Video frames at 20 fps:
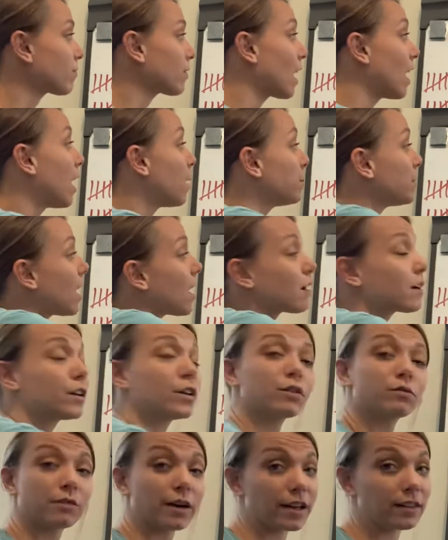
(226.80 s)
I'm not going
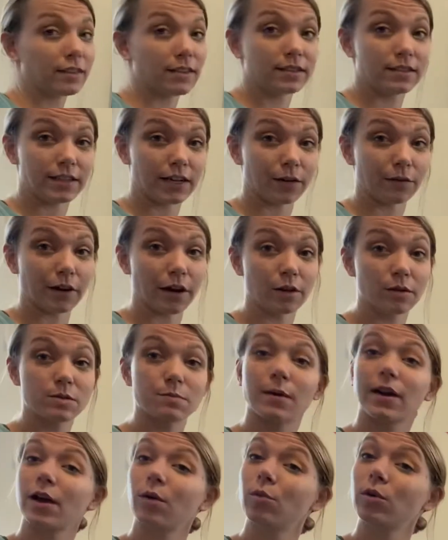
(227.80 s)
to write the 0s,
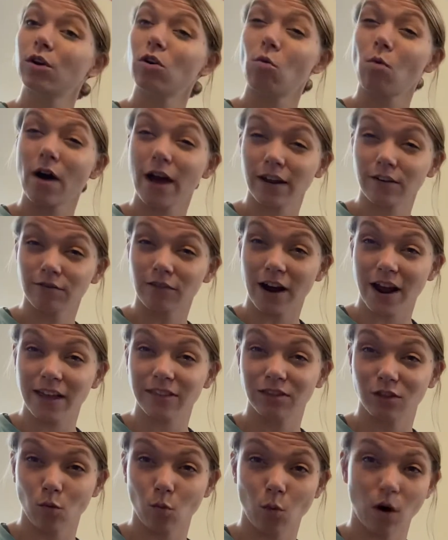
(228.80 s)
but I will
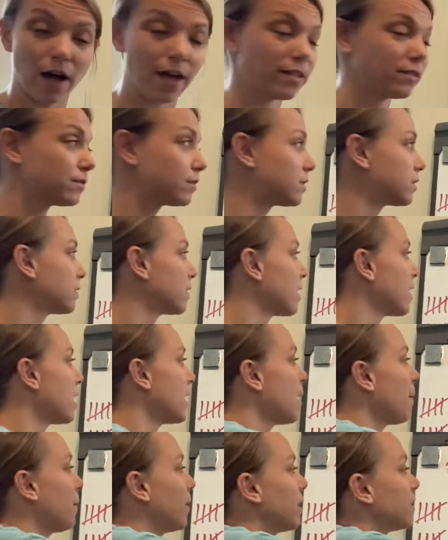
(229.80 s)
write the 1s
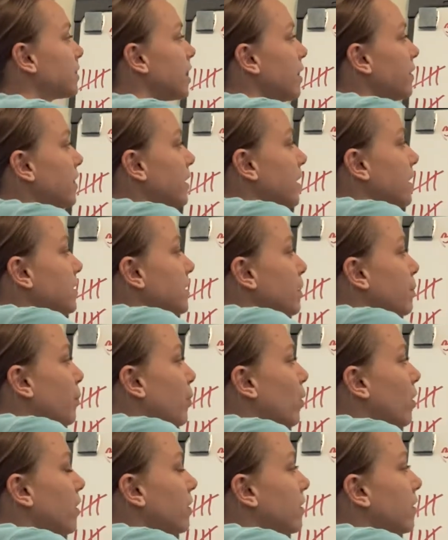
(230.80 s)
because I think it's
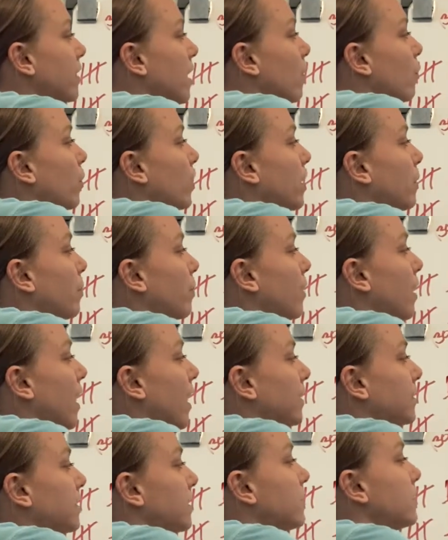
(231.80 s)
important that we
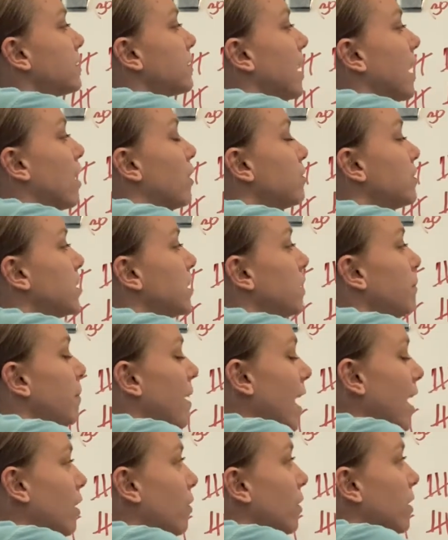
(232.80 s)
practice counting
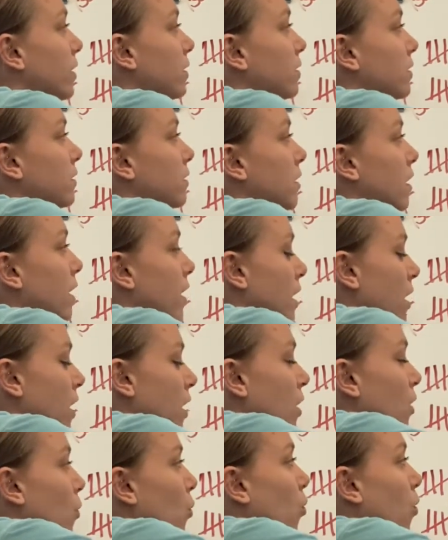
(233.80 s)
backwards.
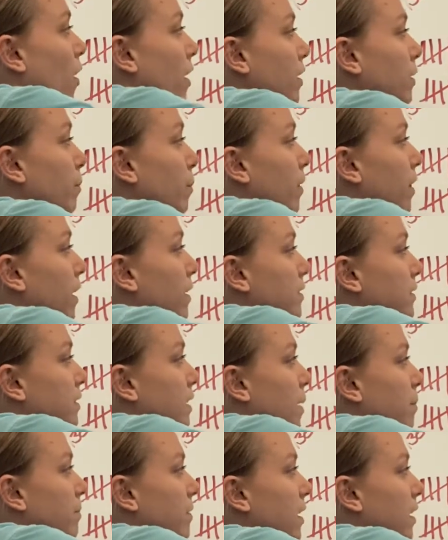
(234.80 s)
1 plus
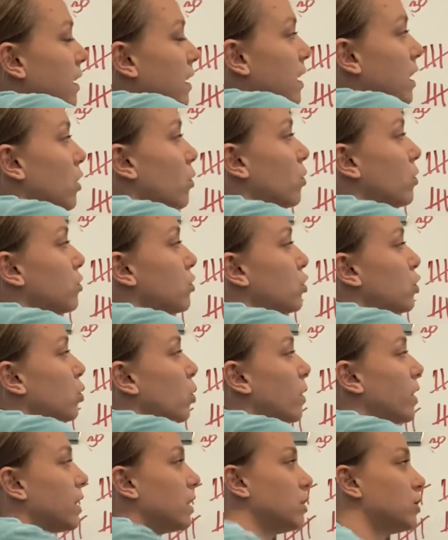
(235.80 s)
something equals
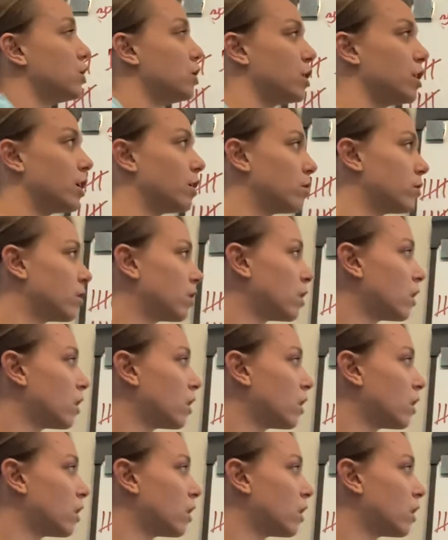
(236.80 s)
22.